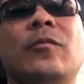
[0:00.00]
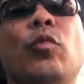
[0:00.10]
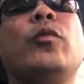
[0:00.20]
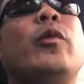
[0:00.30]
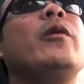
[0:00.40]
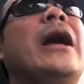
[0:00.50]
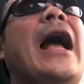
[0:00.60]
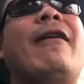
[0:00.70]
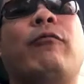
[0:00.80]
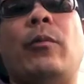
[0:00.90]
would we
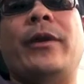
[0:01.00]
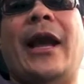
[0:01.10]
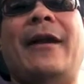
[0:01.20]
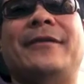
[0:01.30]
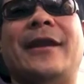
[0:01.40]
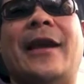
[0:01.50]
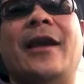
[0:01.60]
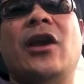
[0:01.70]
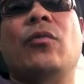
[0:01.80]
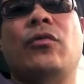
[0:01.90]
have what we have today?
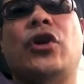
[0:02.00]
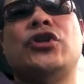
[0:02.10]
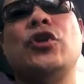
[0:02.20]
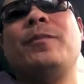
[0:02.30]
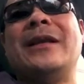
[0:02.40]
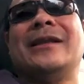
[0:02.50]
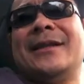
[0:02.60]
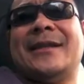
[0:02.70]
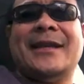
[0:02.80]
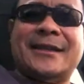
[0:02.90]
Could you be
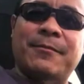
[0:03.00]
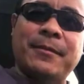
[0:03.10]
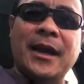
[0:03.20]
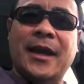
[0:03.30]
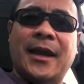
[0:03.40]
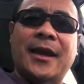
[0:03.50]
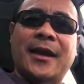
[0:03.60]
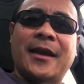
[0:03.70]
listening to me